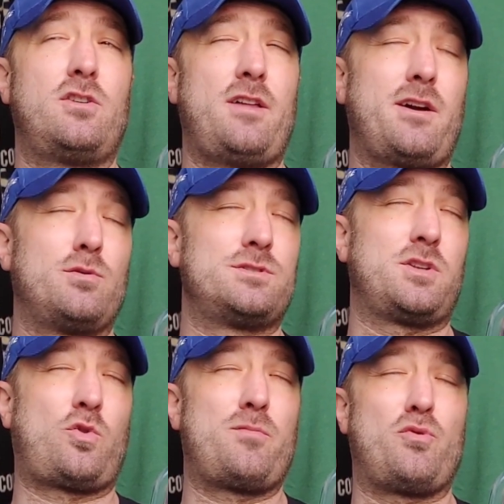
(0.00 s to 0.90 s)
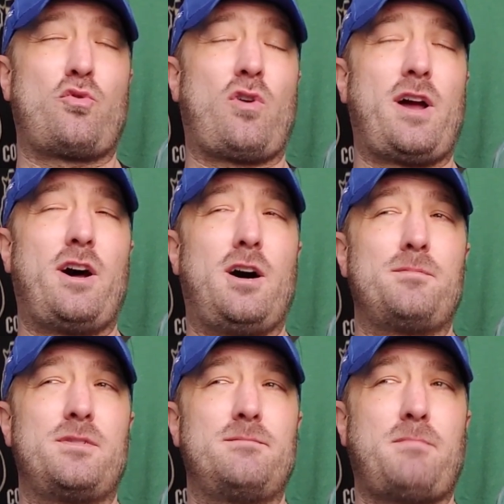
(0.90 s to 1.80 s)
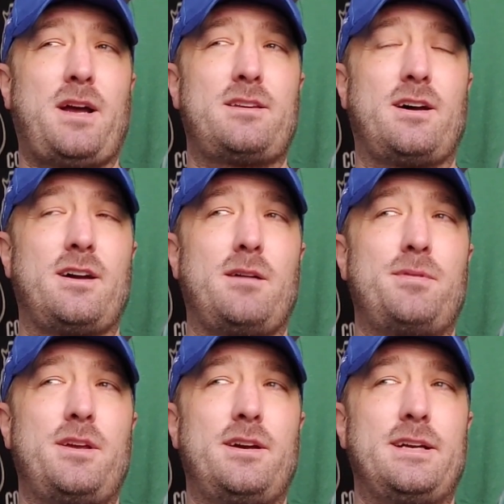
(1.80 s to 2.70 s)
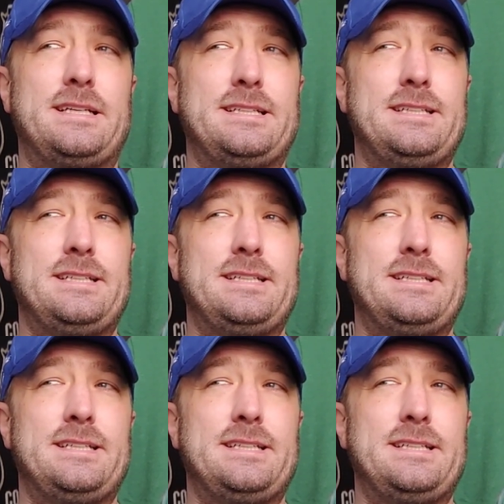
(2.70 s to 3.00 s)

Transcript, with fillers: I think it was the triple dry hop Mai Tai IPA.